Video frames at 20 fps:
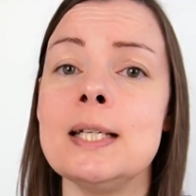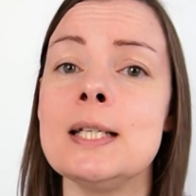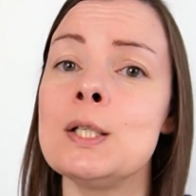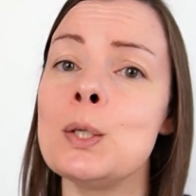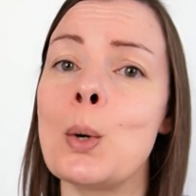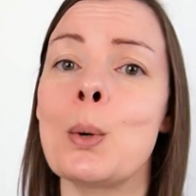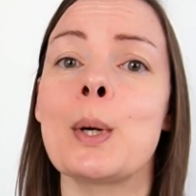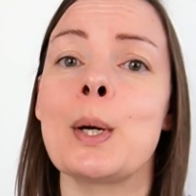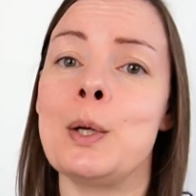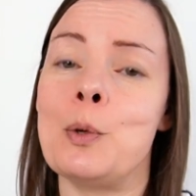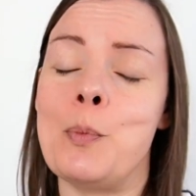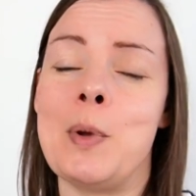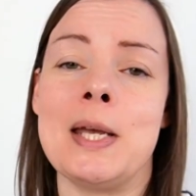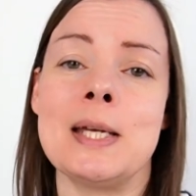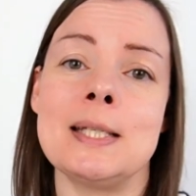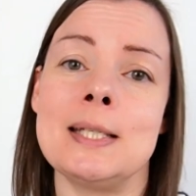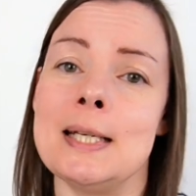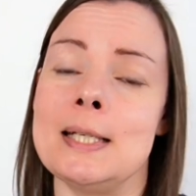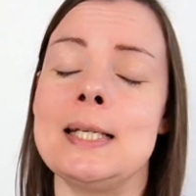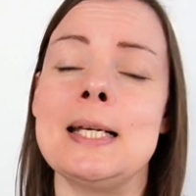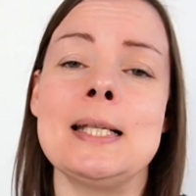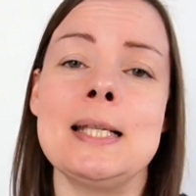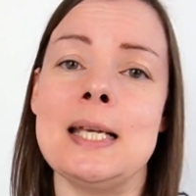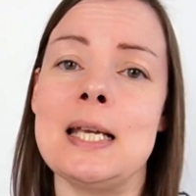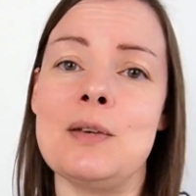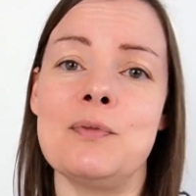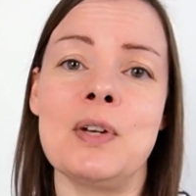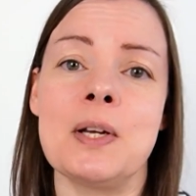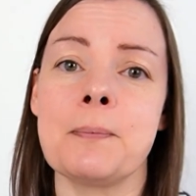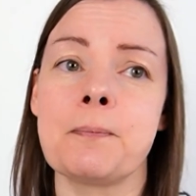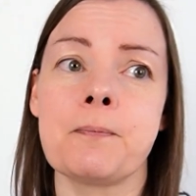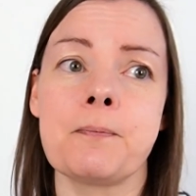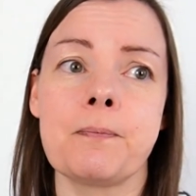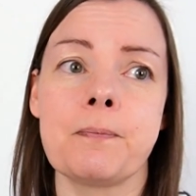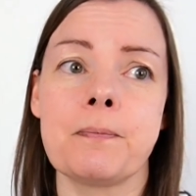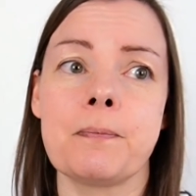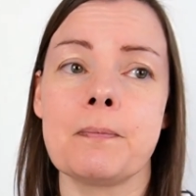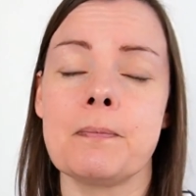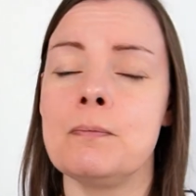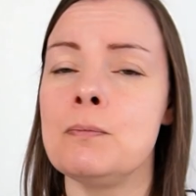not going to be a stitch it in the evening.
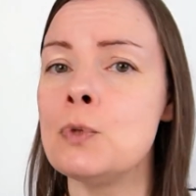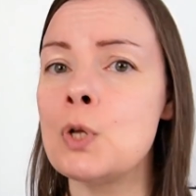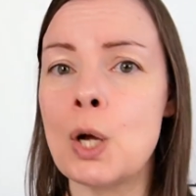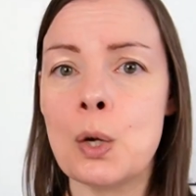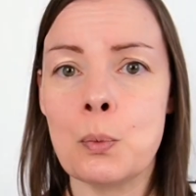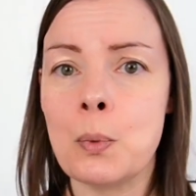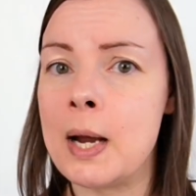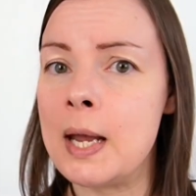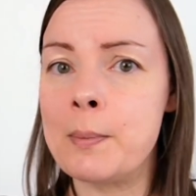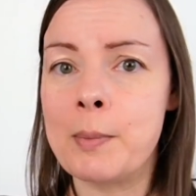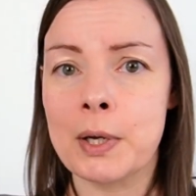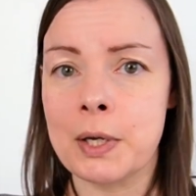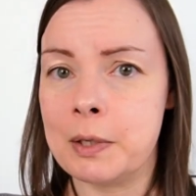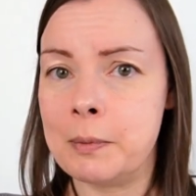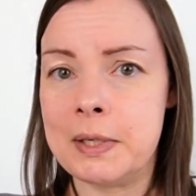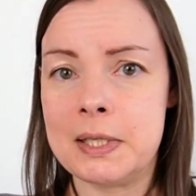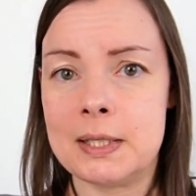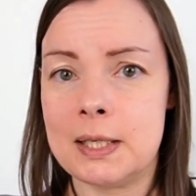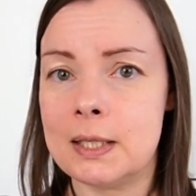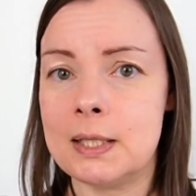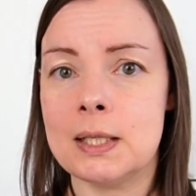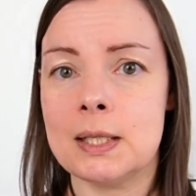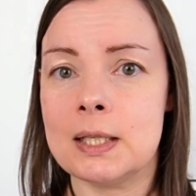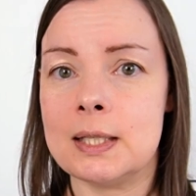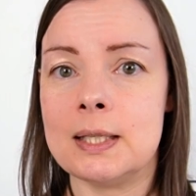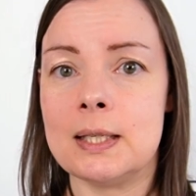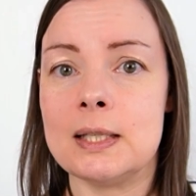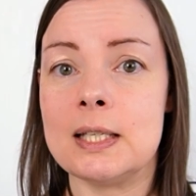No way am I going to be stitching this.